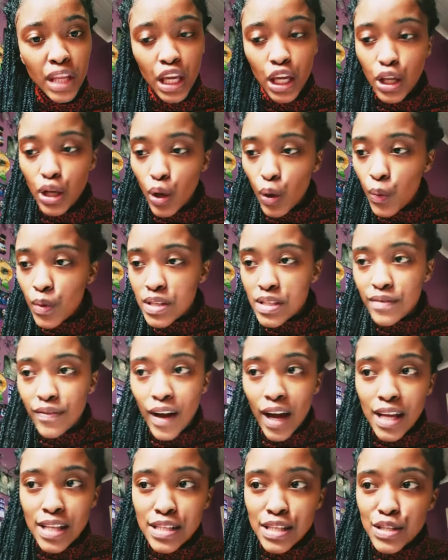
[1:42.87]
It always
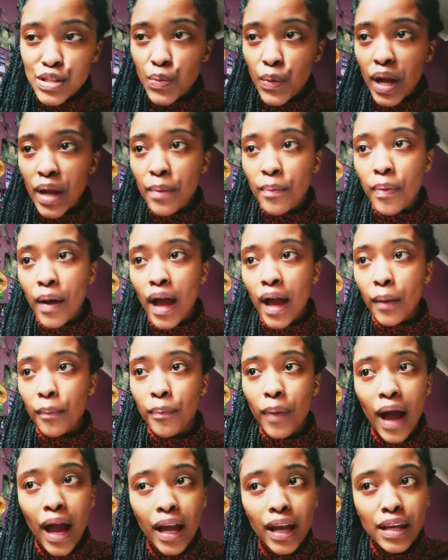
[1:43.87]
finds its way
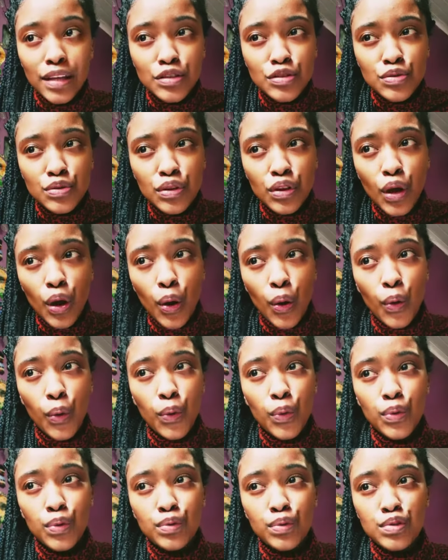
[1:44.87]
back into the
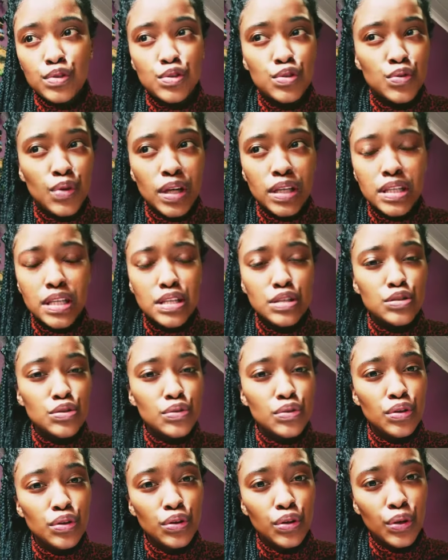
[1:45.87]
old, straight into
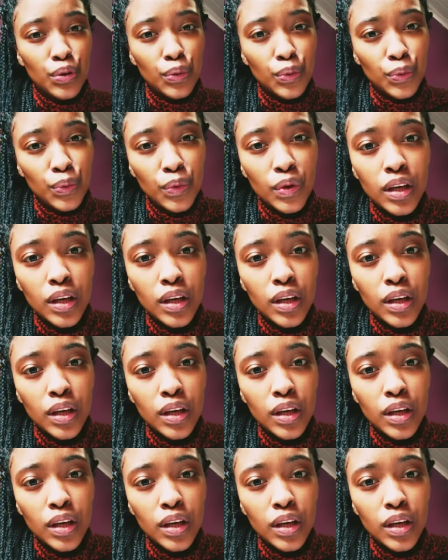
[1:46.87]
the new.